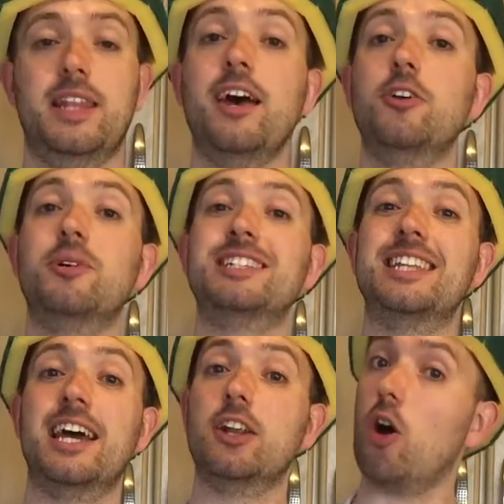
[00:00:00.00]
Now you want to
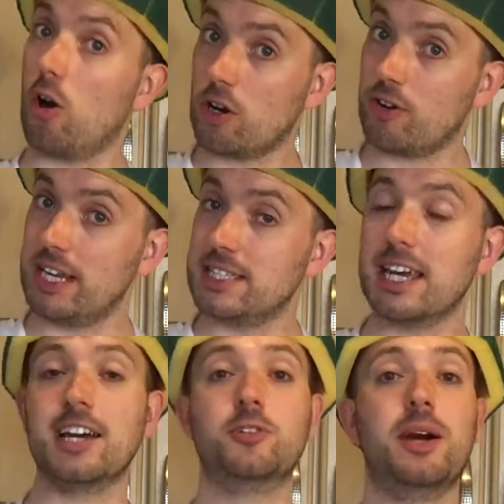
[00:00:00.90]
line or grease
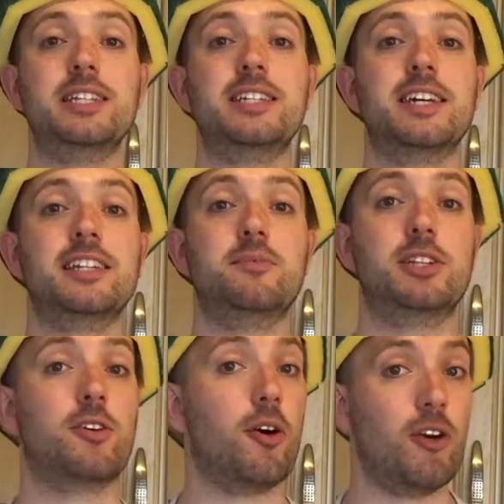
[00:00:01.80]
a
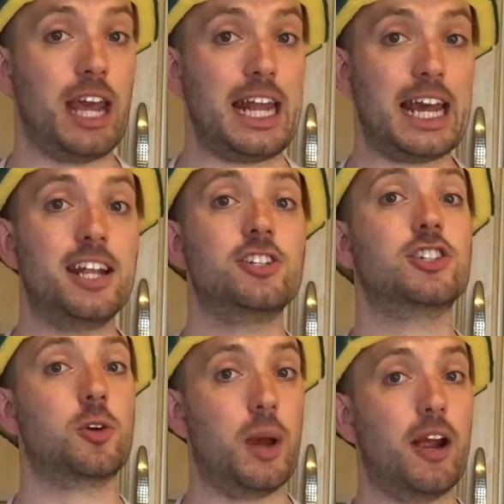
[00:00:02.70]
20cm or 8-inch
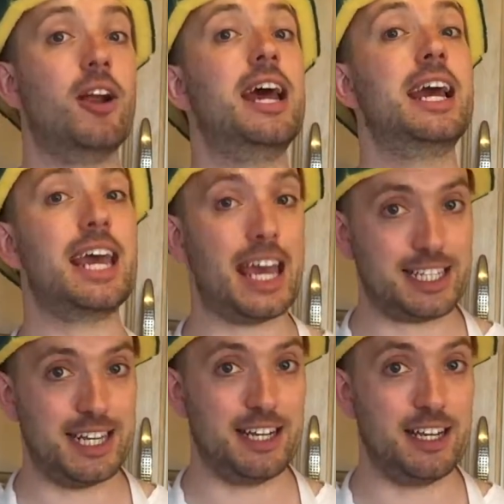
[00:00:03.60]
square cake
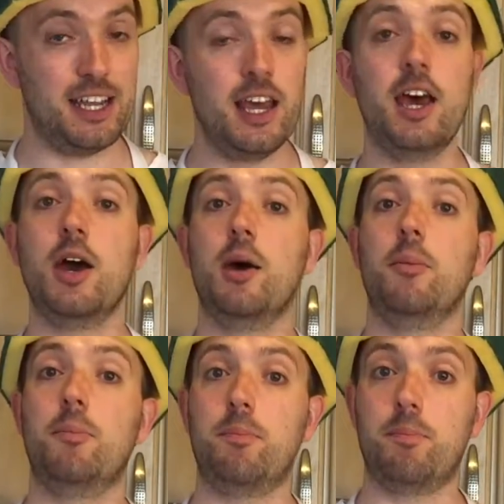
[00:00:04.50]
tin.
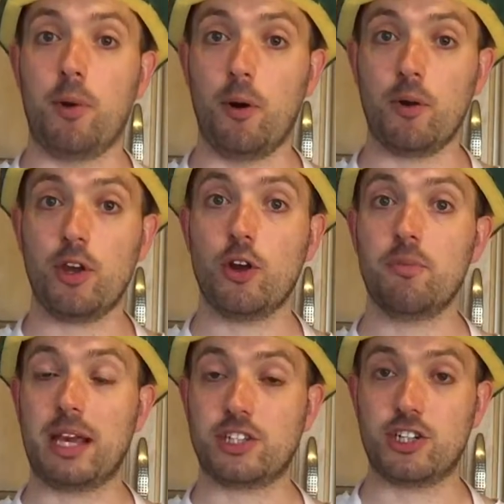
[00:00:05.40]
Pour your
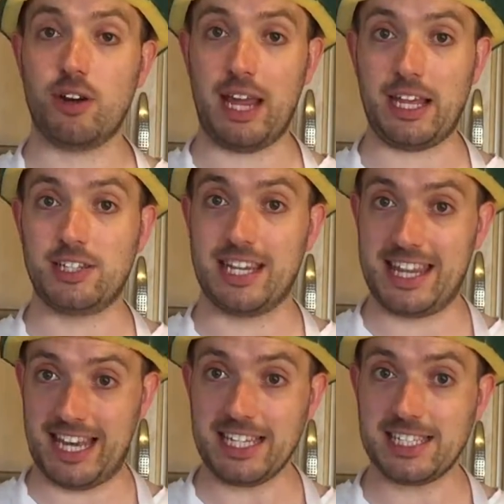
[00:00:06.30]
mixture into
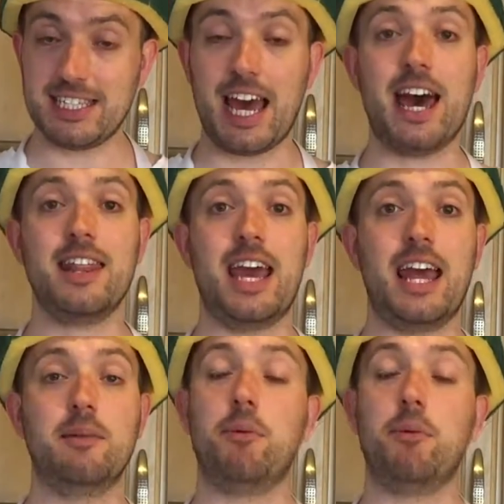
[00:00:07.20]
this and then